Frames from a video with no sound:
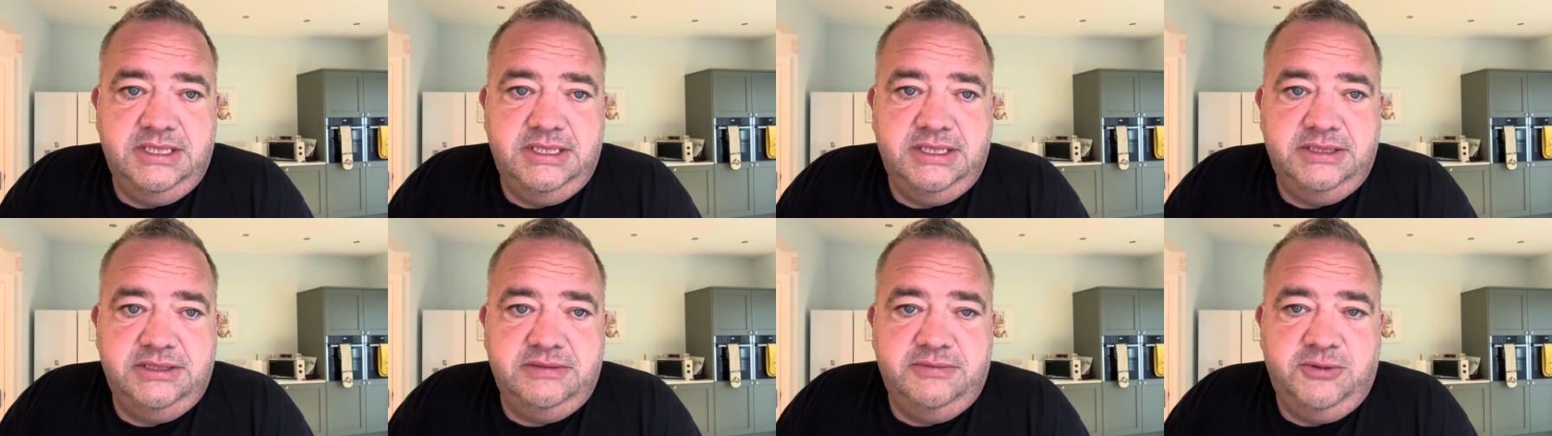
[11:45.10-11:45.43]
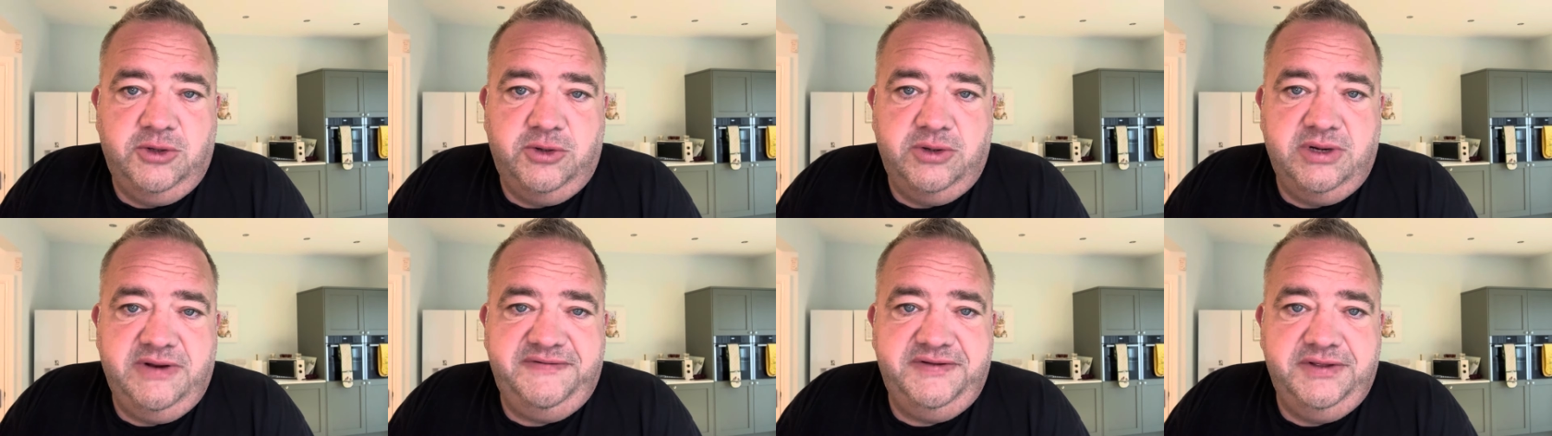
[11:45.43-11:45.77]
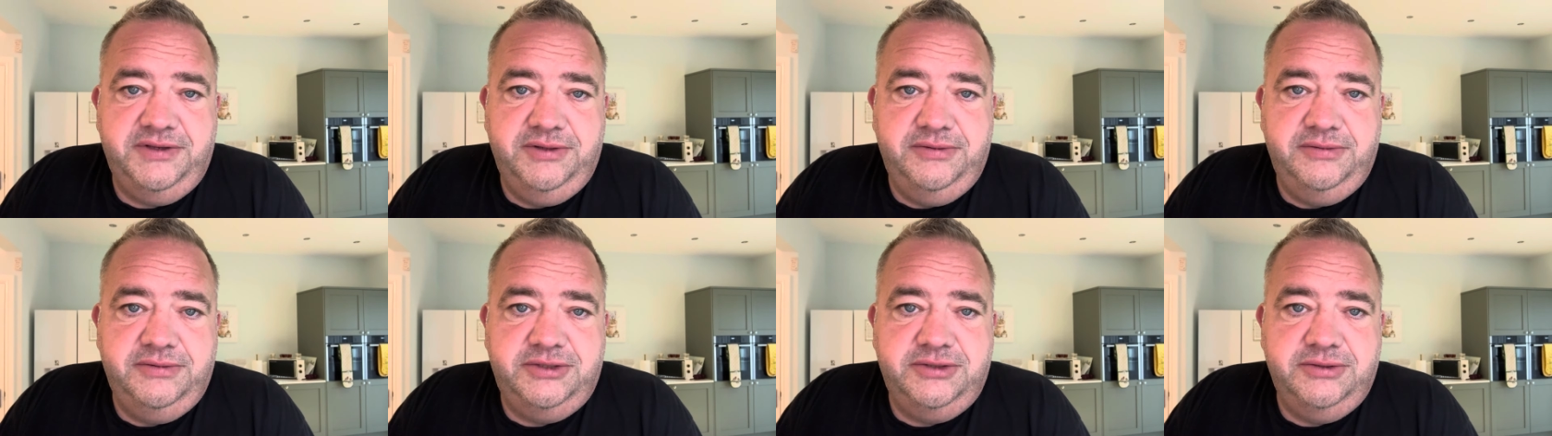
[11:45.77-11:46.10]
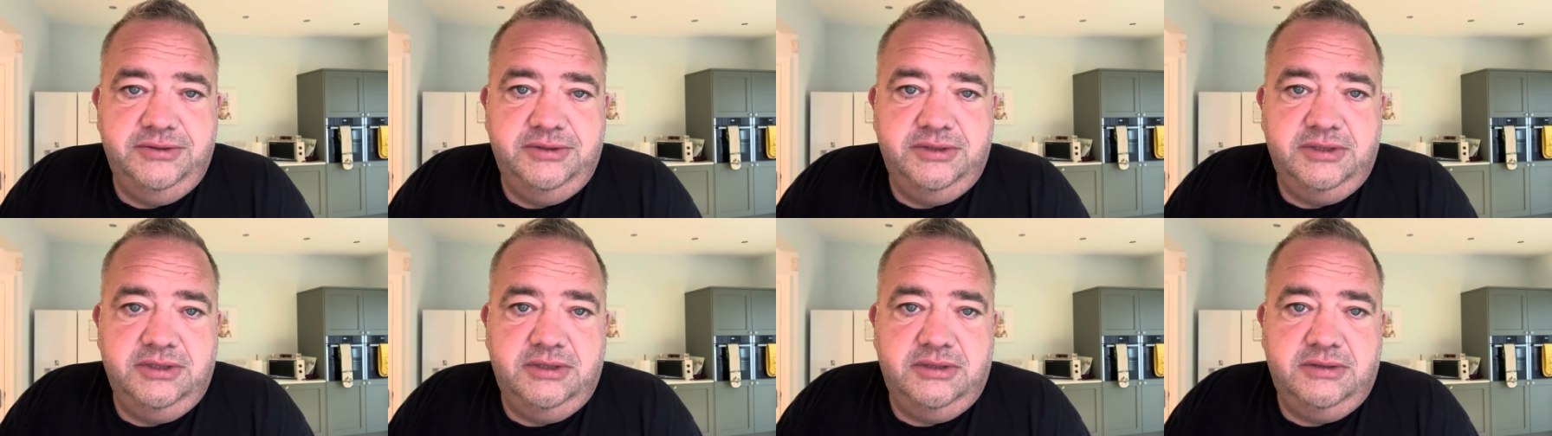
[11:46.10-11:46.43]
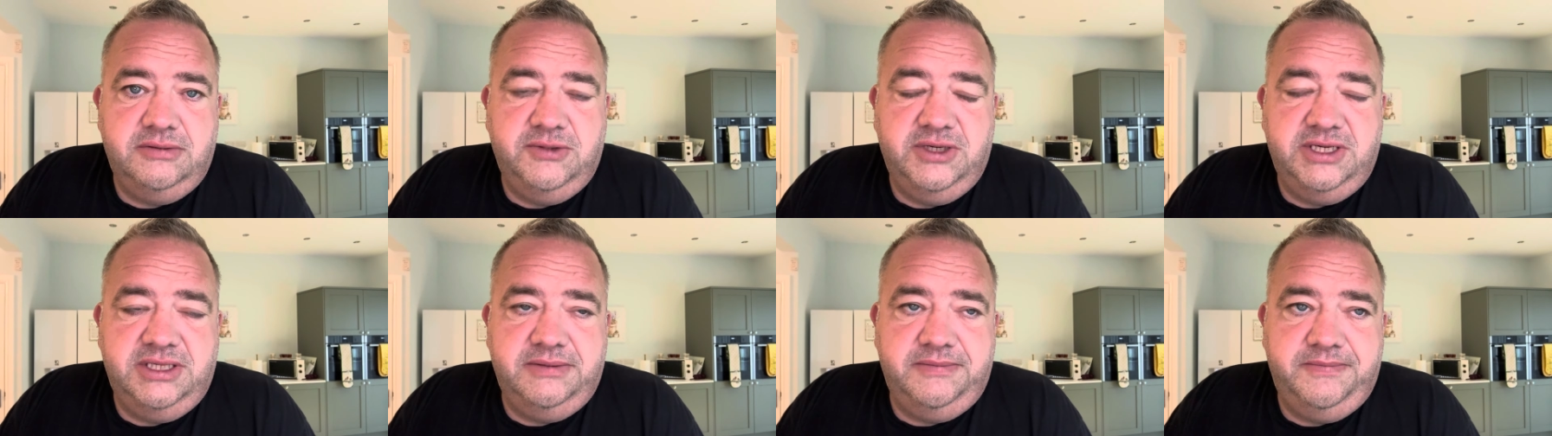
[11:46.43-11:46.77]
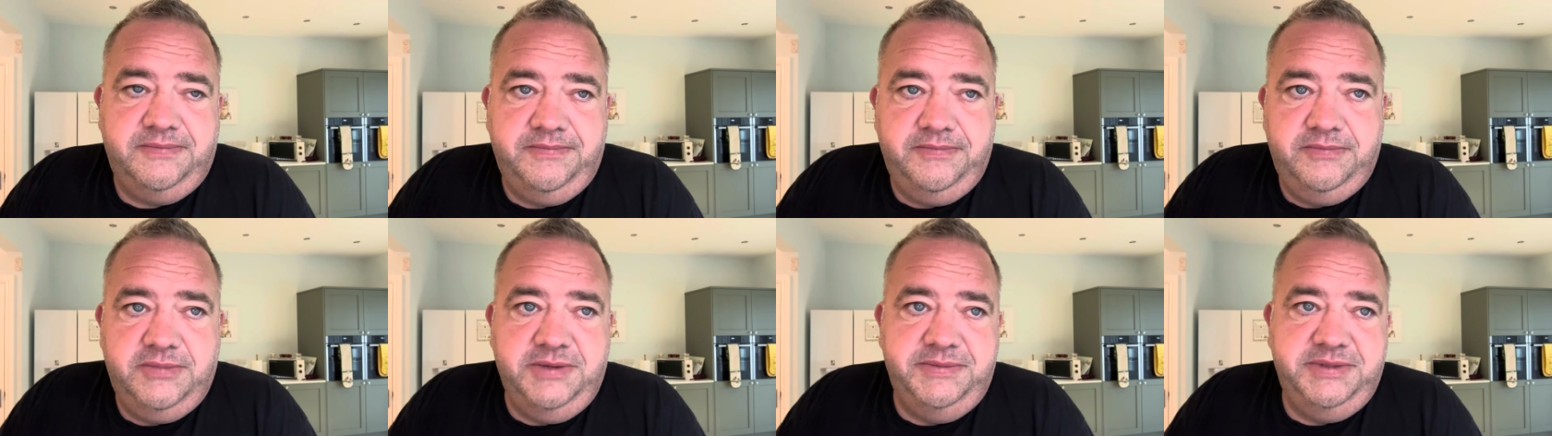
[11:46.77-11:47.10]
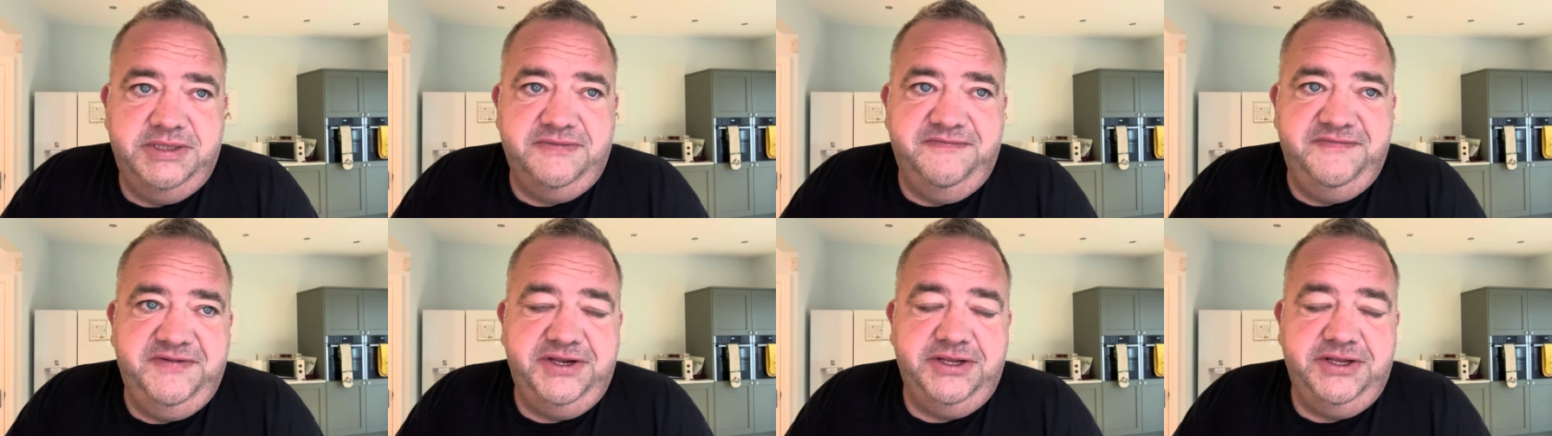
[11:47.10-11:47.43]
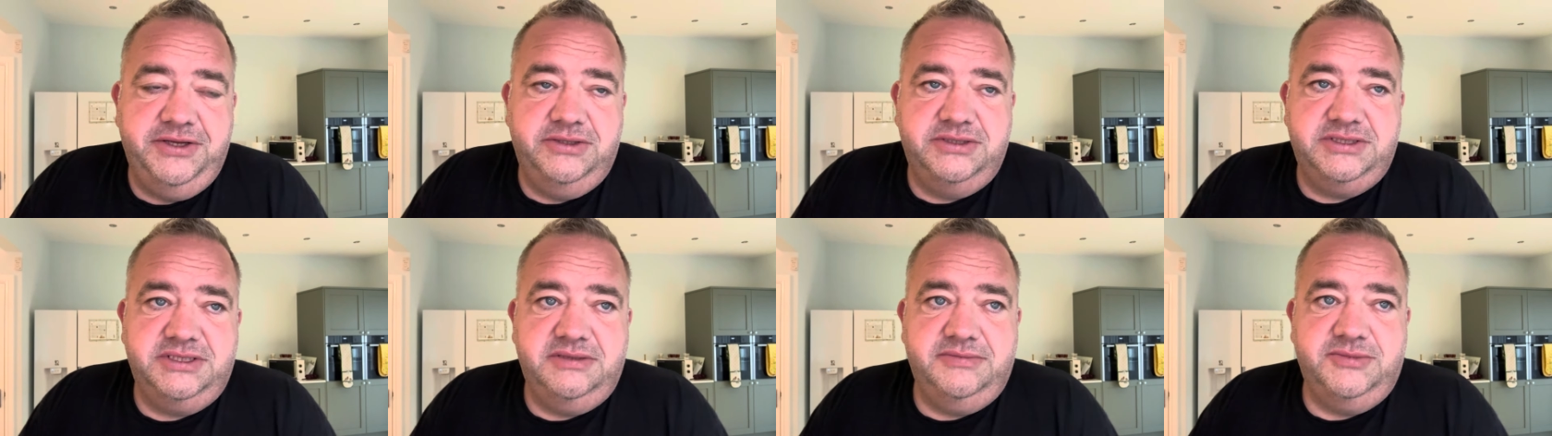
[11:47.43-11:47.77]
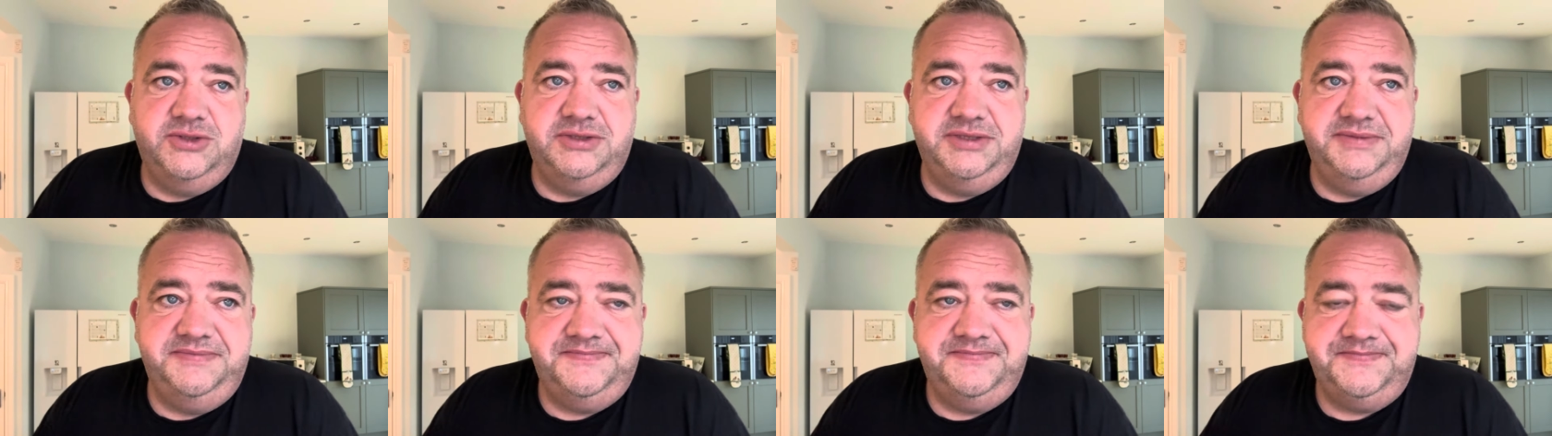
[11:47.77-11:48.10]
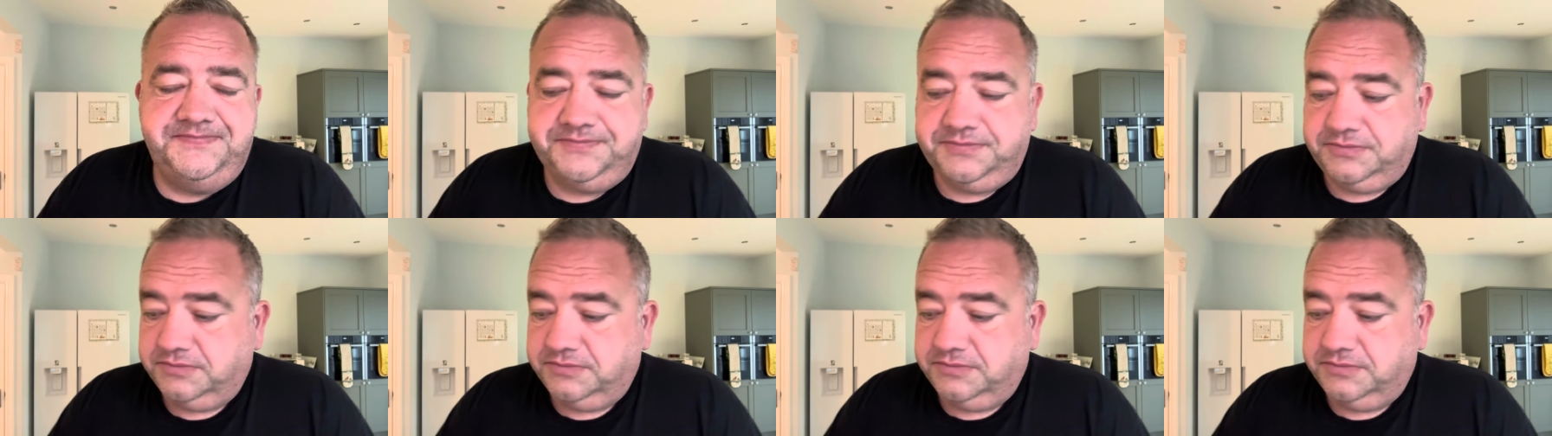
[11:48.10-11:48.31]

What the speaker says: Tomorrow afternoon, 2 o'clock. Well, maybe some videos in the morning.